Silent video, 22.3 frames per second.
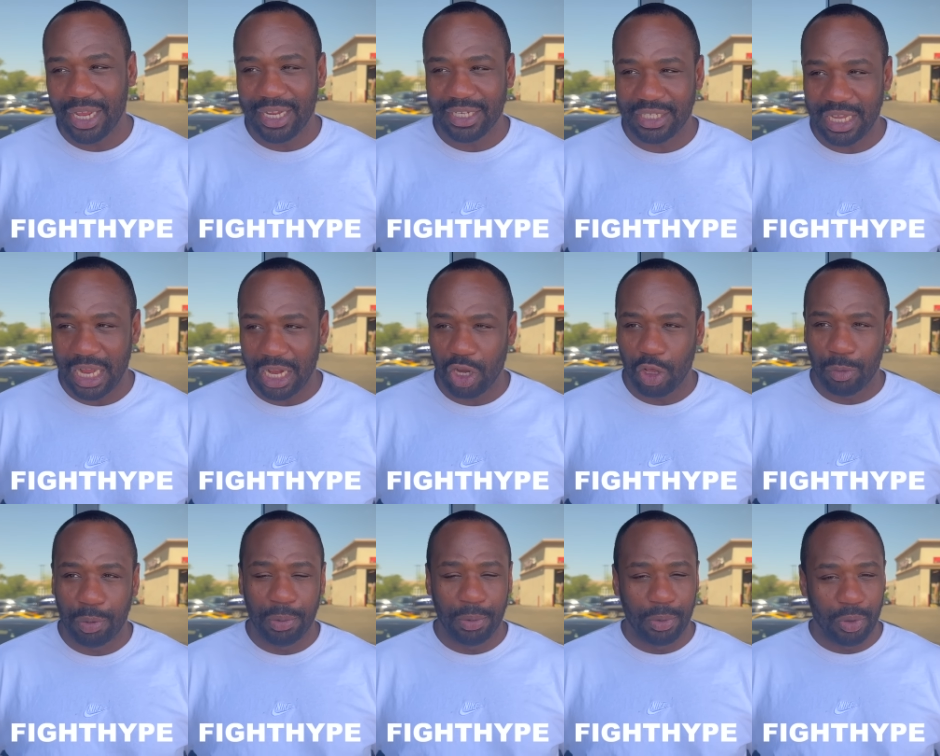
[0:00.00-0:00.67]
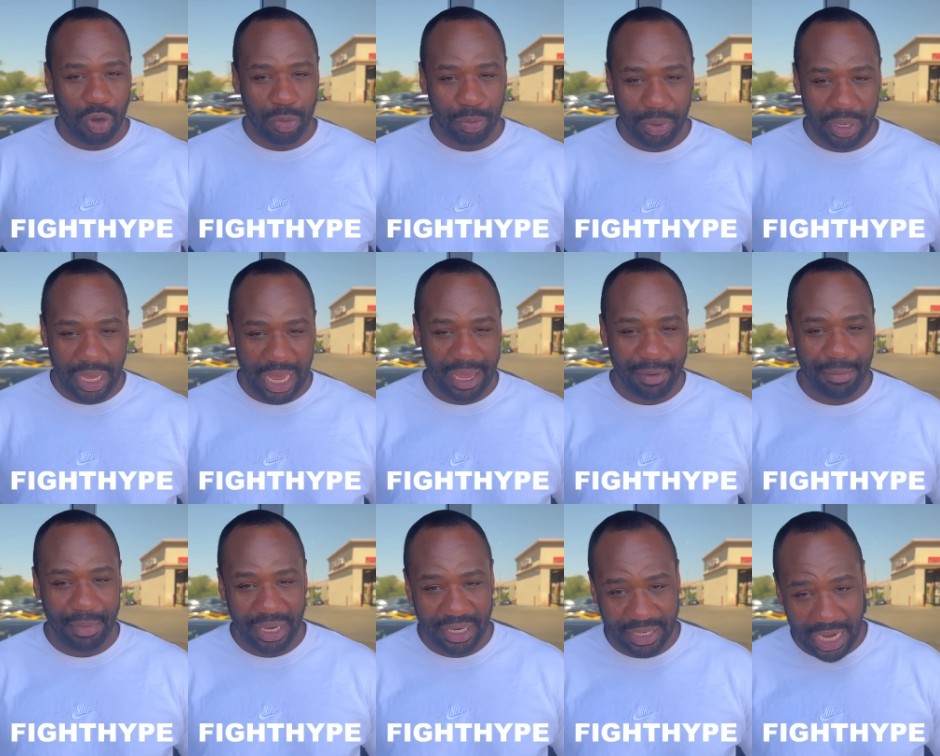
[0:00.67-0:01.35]
Let's. I know people are gonna
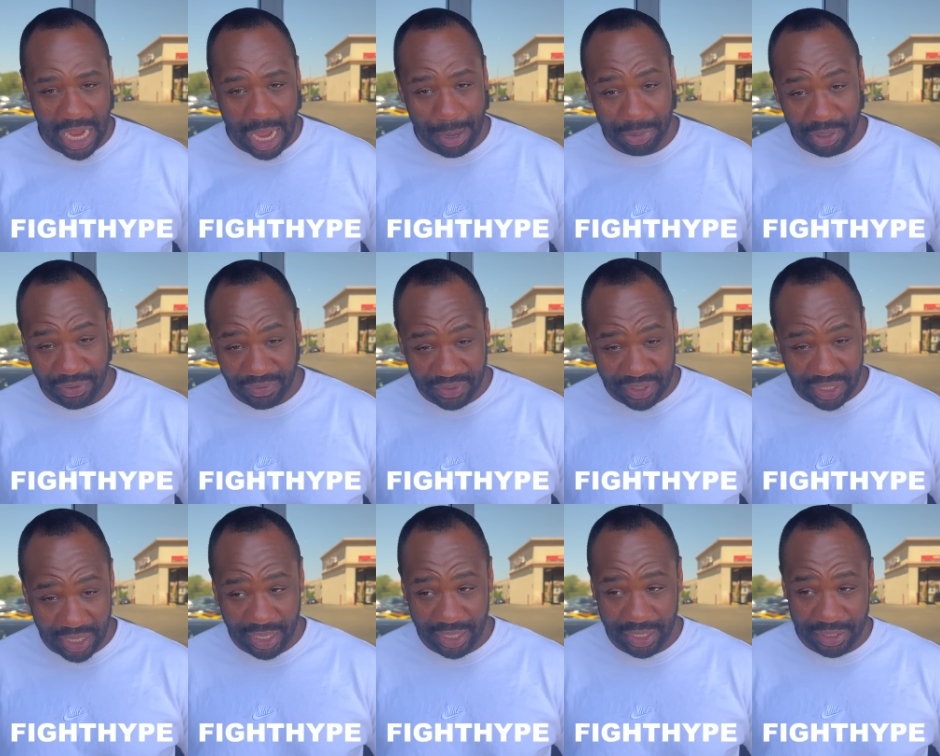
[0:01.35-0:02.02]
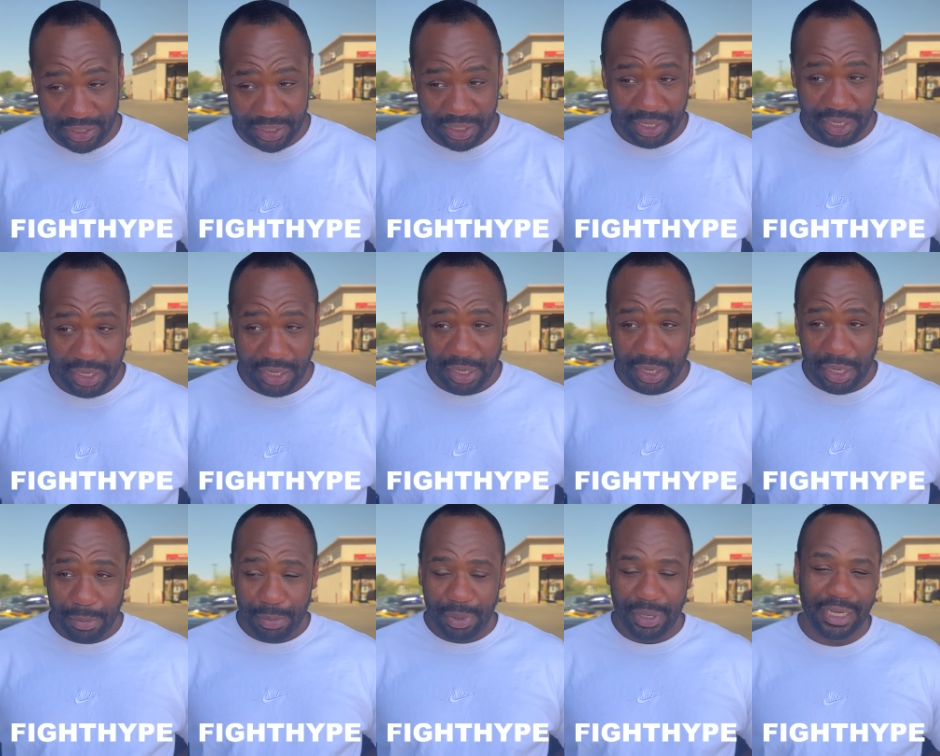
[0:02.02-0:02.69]
hate me in the comments for saying this,
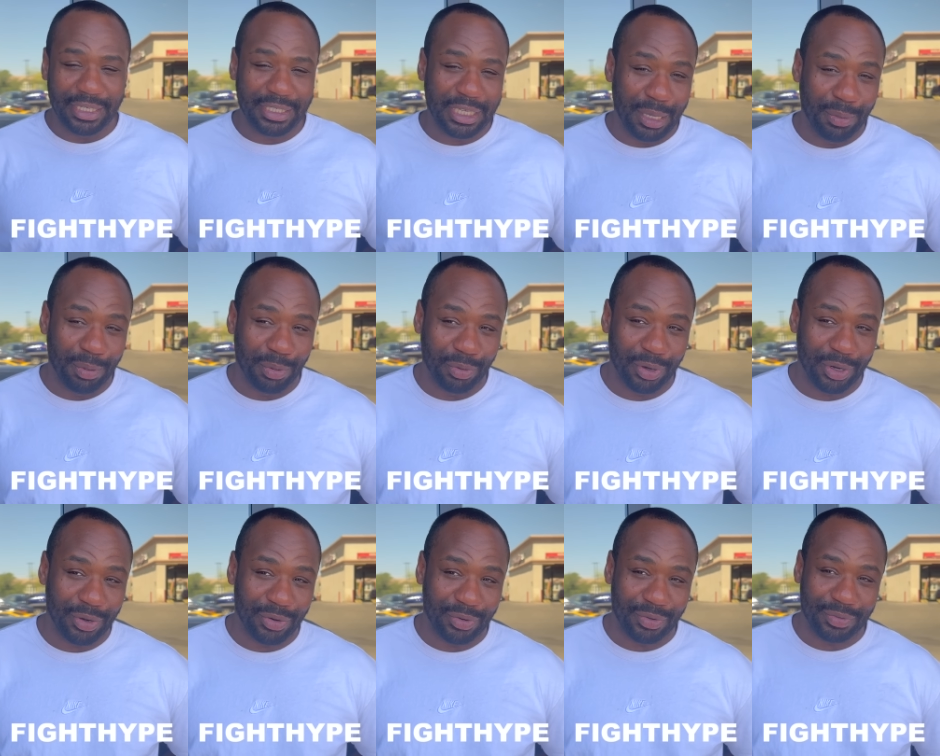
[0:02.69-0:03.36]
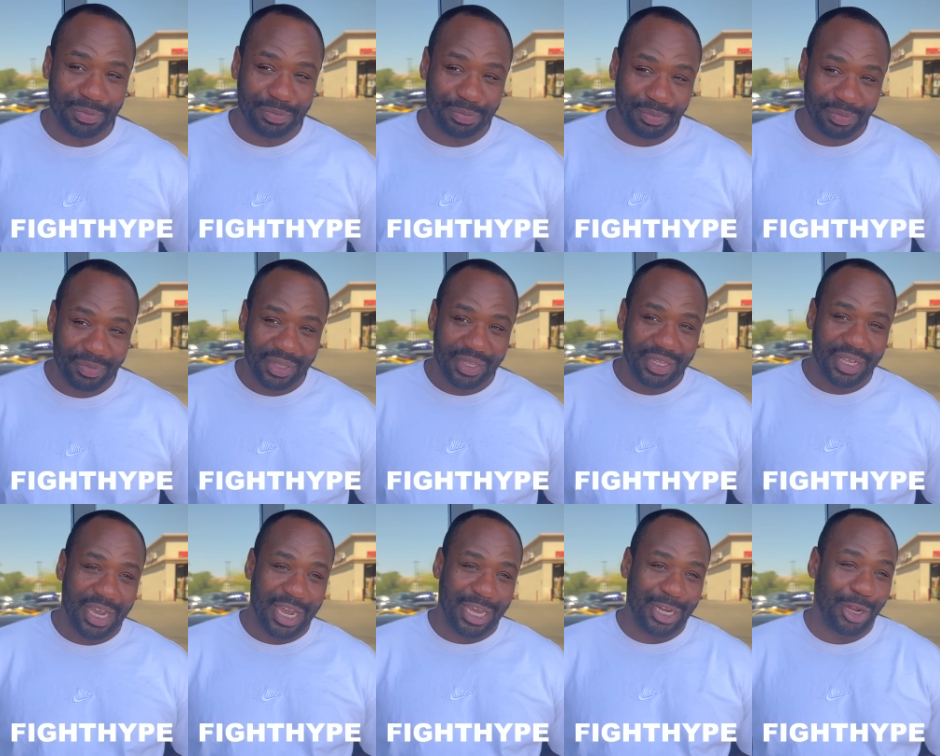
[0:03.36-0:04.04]
but let's keep it real.
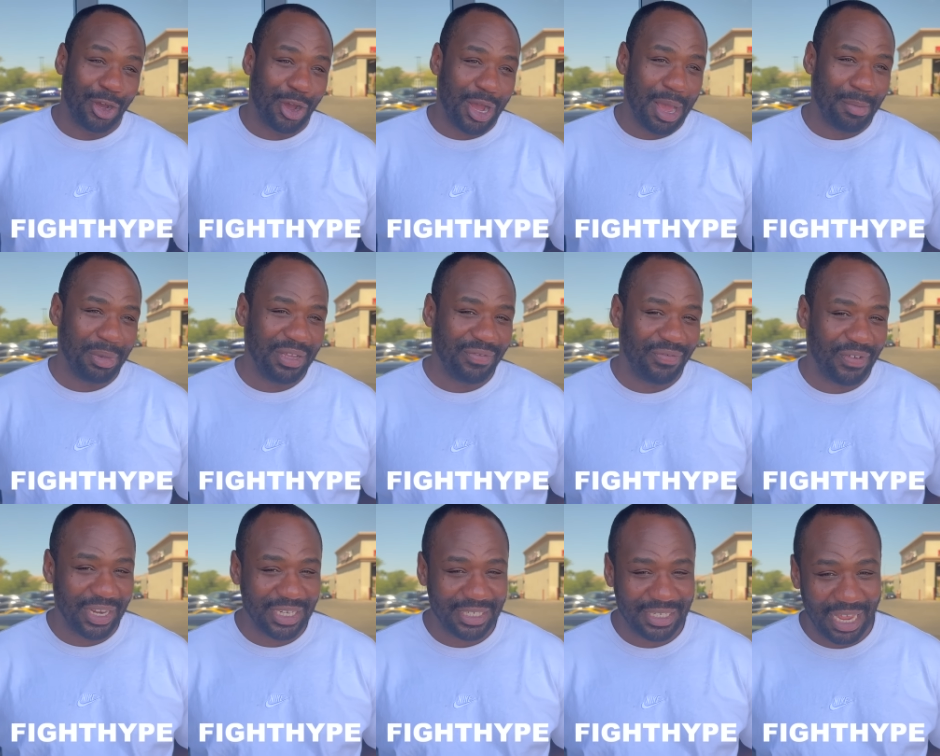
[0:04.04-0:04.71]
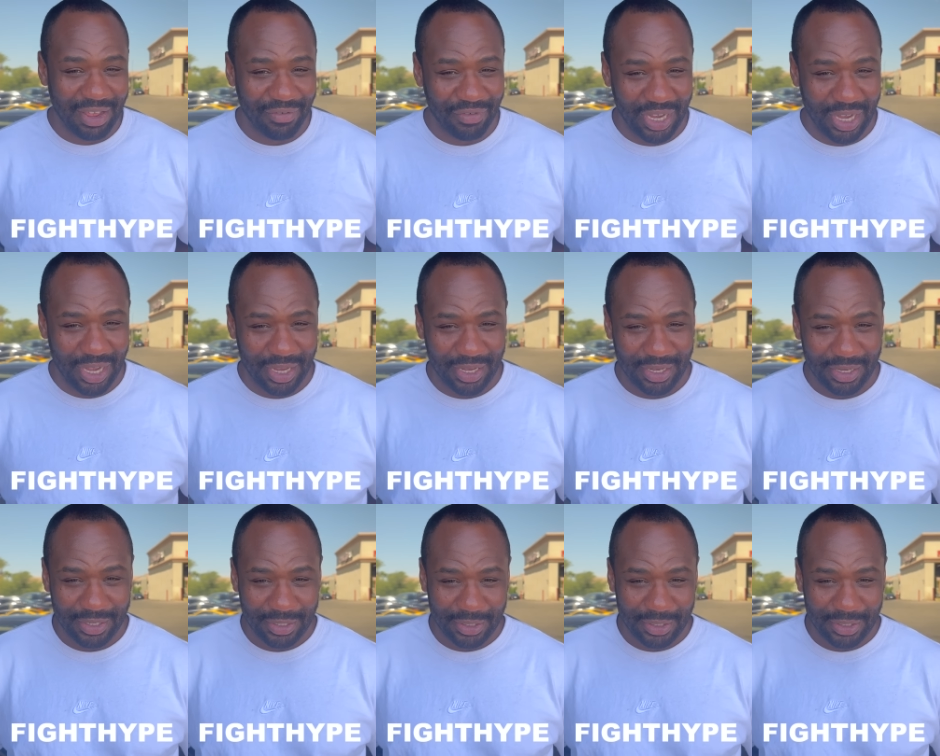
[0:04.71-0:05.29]
At all, how many fights David got?